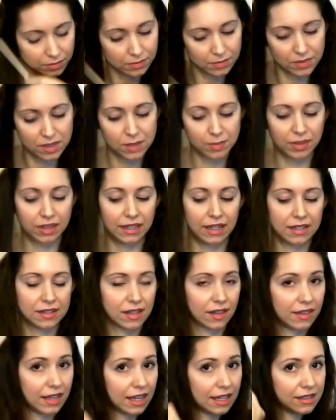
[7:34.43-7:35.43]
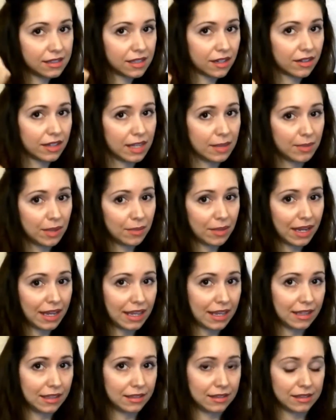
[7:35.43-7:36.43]
split ends on the ends there, keeping my
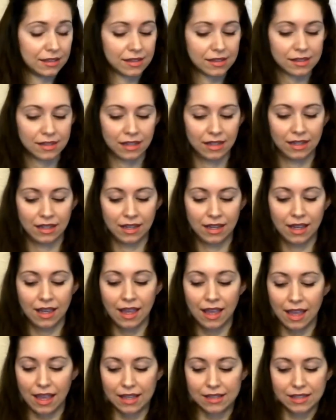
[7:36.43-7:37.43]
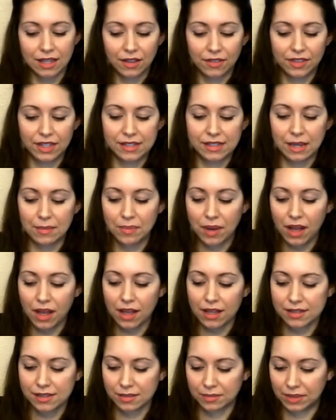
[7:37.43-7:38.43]
ends as healthy as I
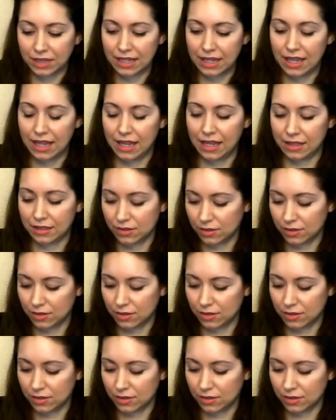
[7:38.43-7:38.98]
possibly can.